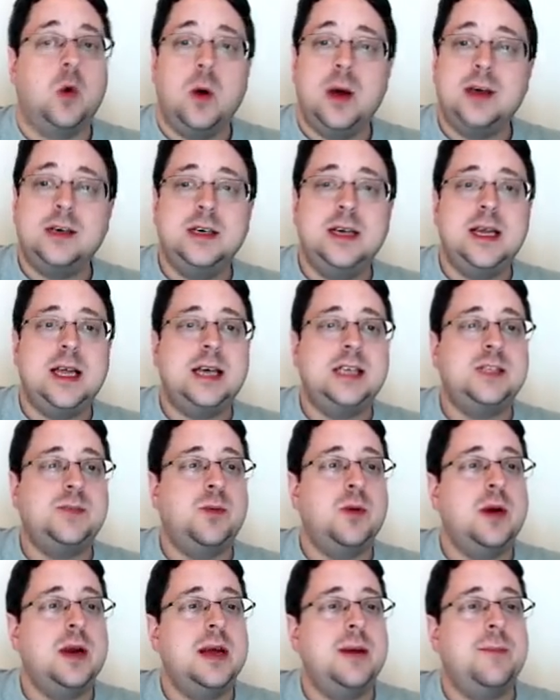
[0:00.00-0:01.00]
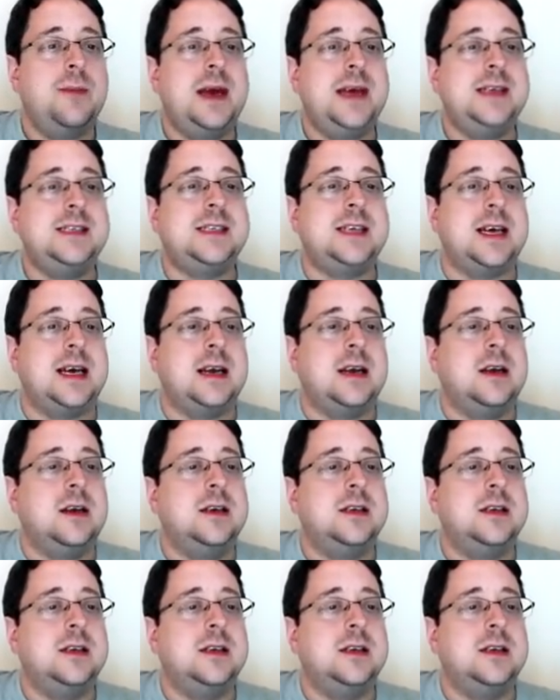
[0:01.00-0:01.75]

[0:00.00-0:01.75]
quickly, that's pretty amazing.